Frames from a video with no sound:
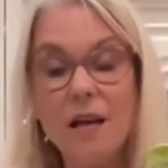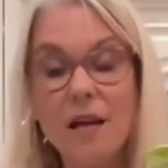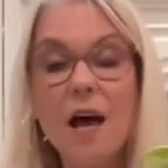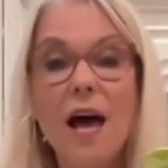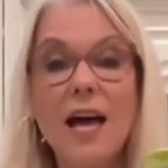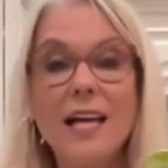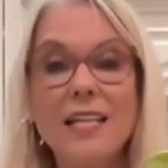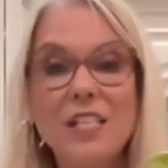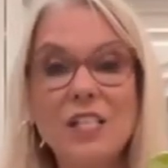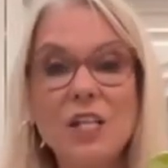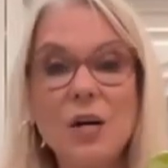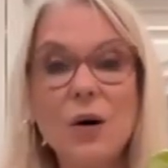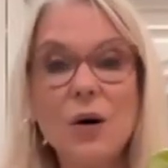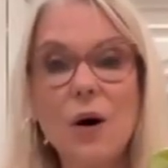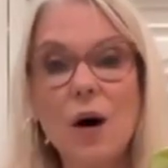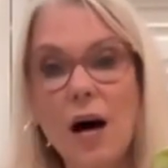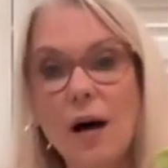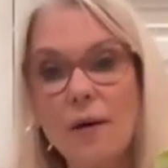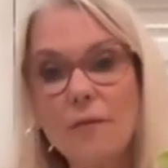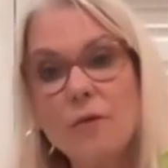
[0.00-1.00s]
And so
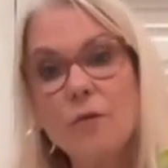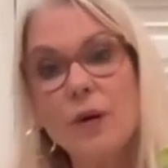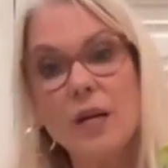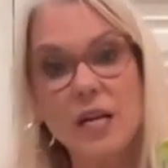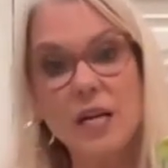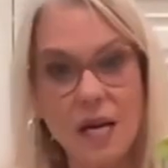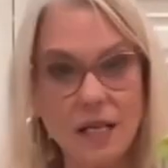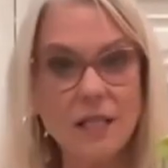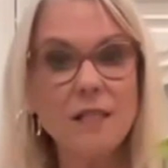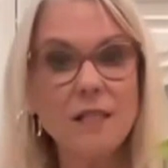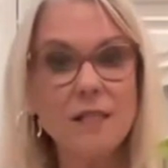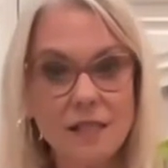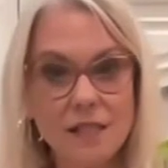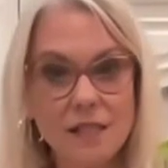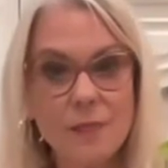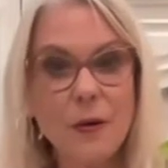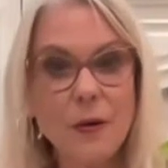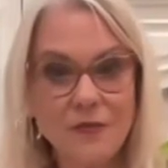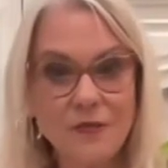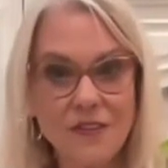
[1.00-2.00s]
uh, green onions is
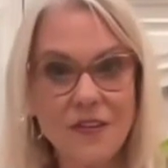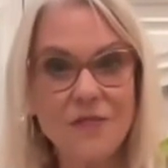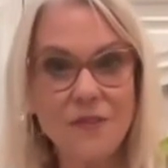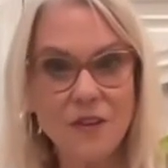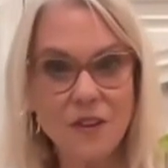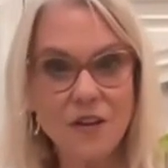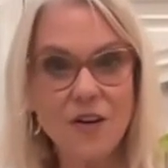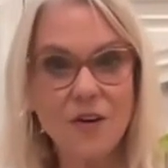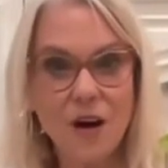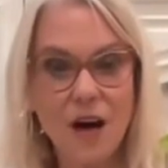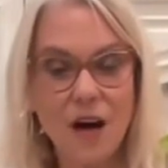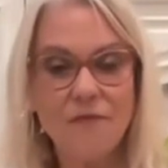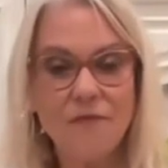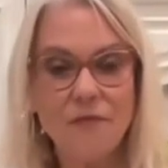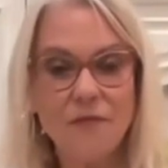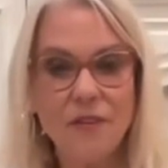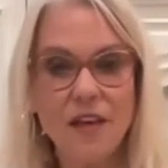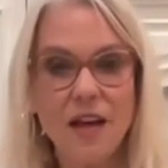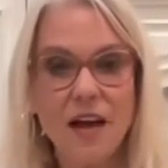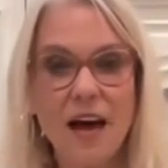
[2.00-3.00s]
perfect for the uh, for
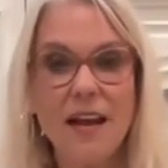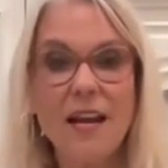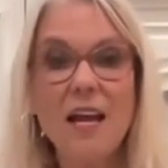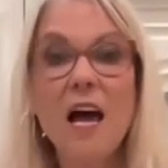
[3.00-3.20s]
that.